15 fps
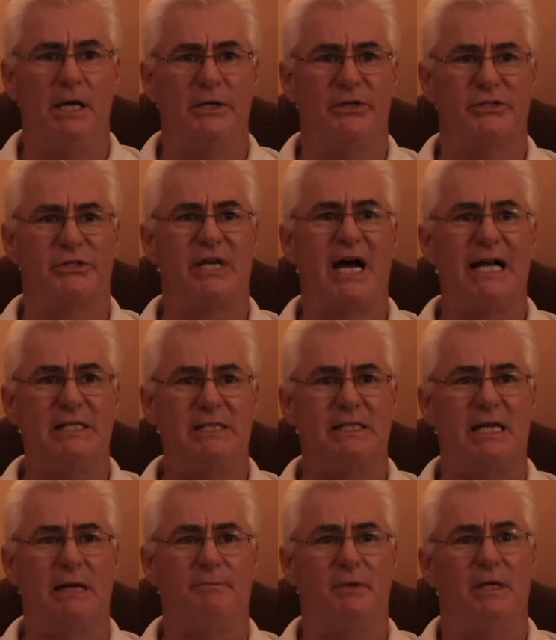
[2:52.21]
to
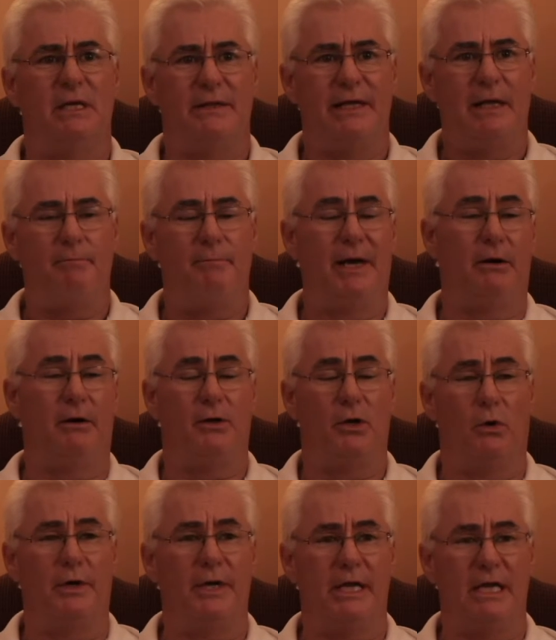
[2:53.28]
sidestep that
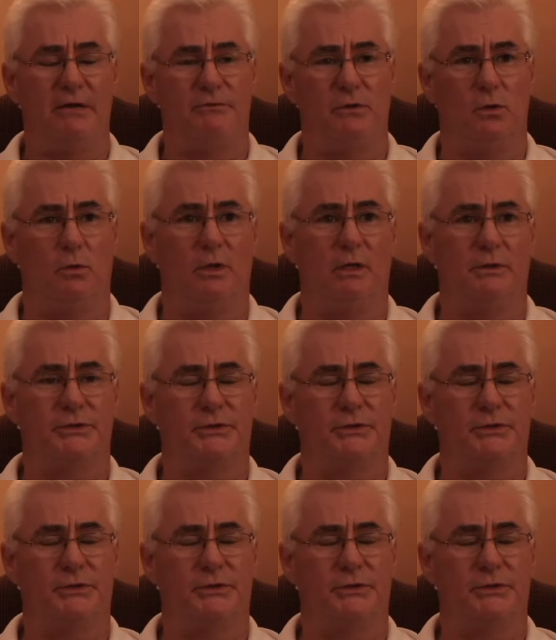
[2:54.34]
paranoia, if you will,